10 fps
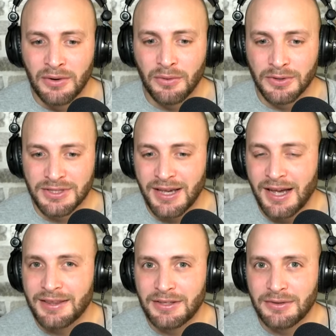or it's a
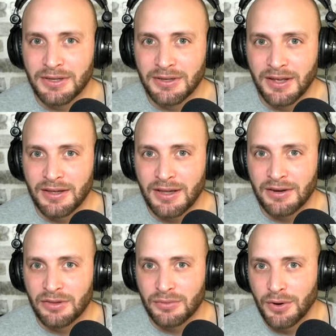guy that you can like
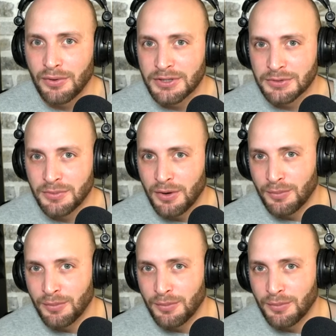kind of throw at Jamal